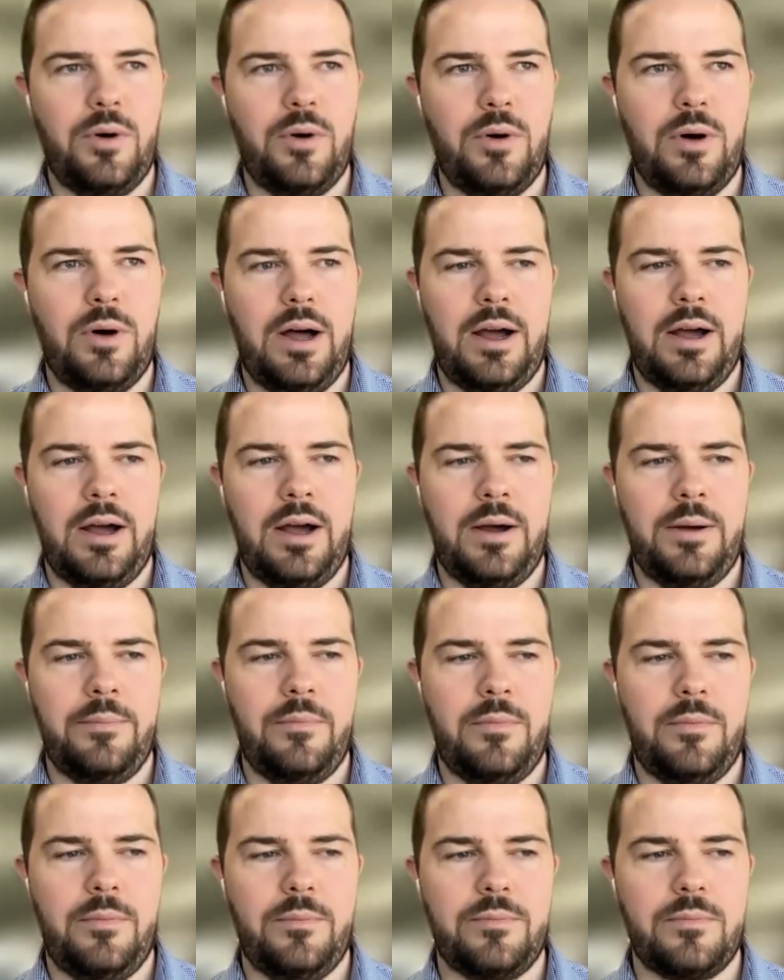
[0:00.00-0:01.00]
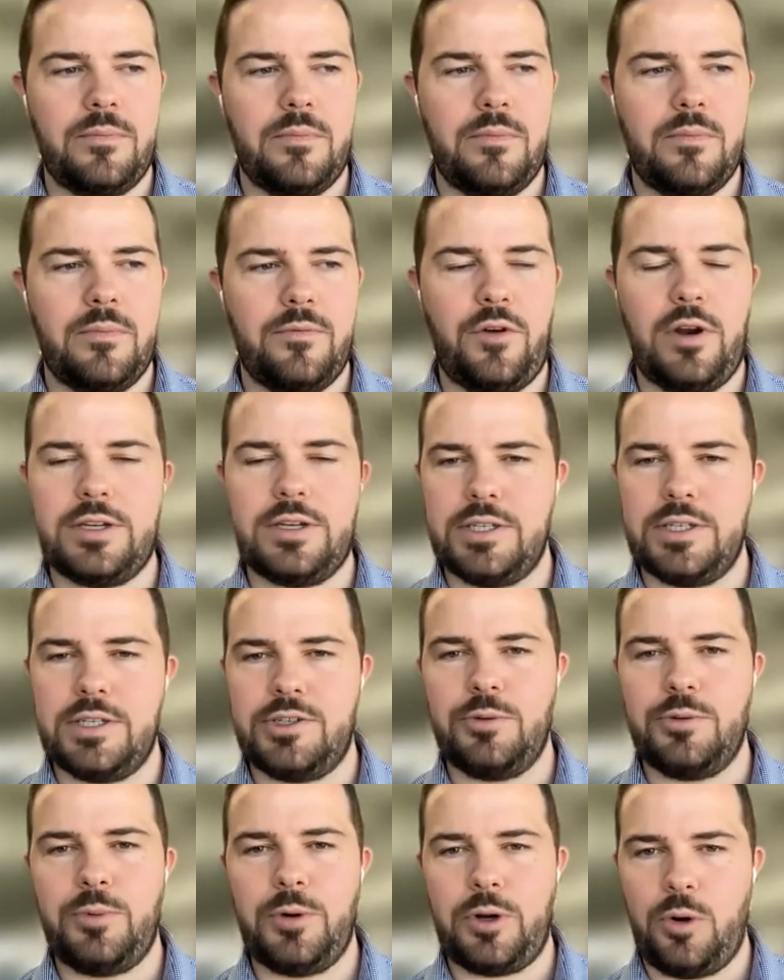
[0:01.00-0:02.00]
helpful. Front
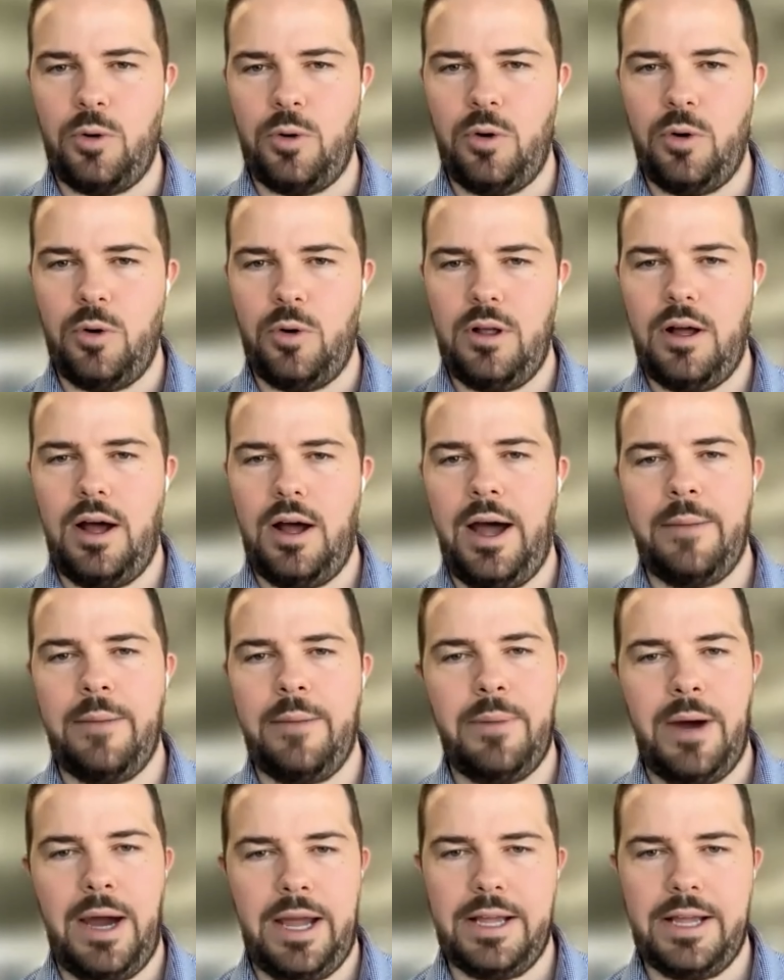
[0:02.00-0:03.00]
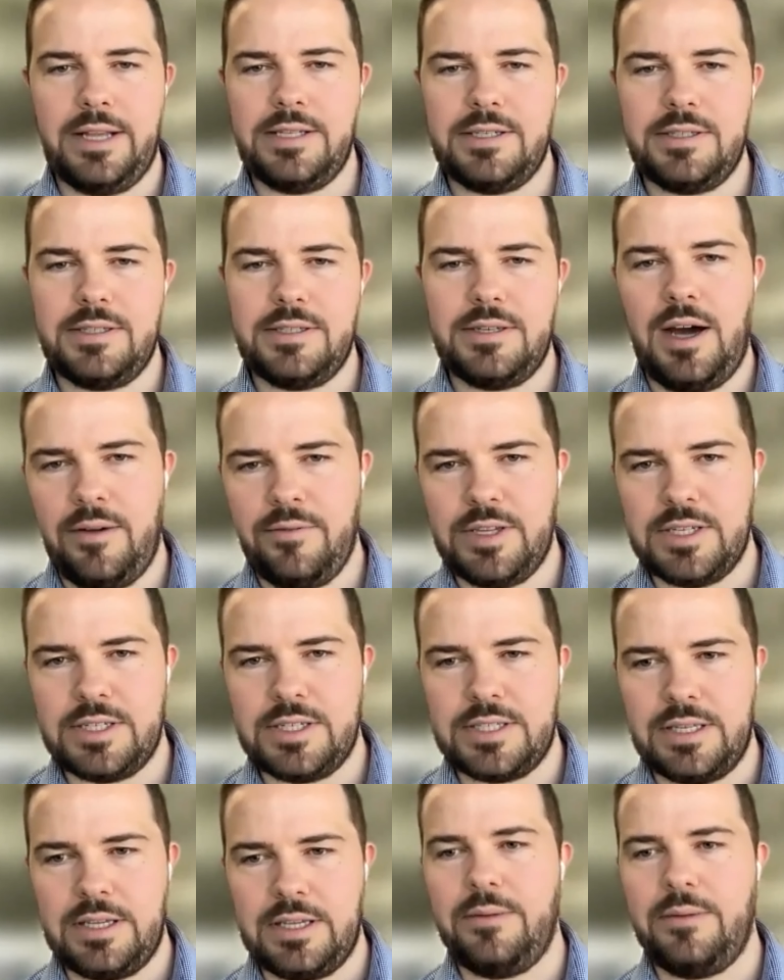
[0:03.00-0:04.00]
is super cool. I'm biased,
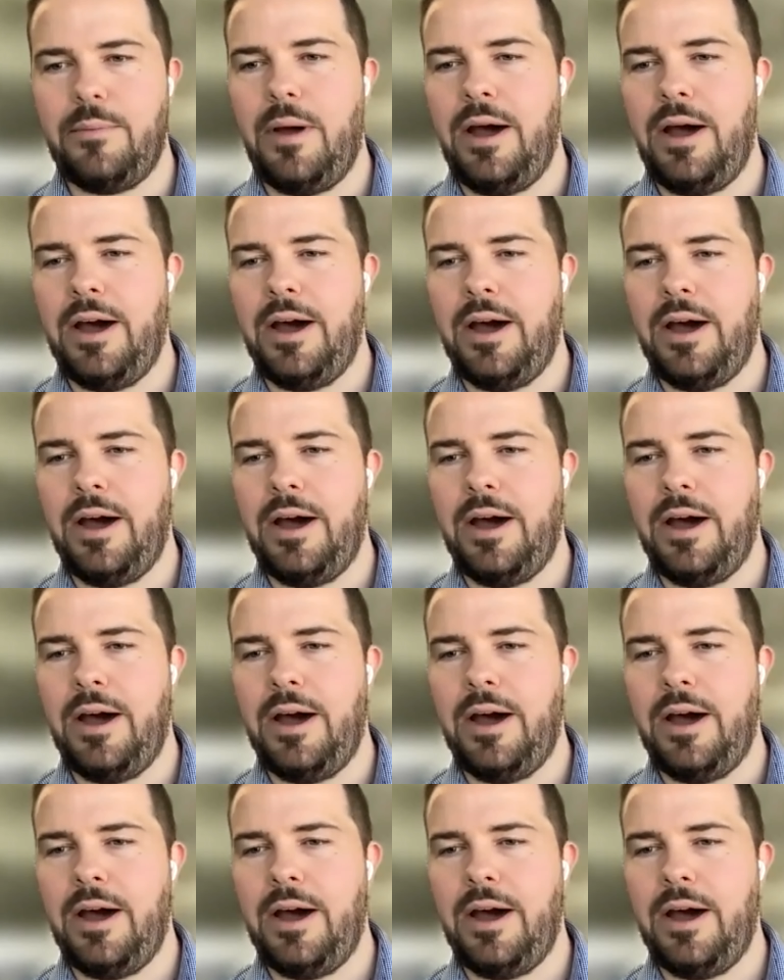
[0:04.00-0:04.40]
obviously.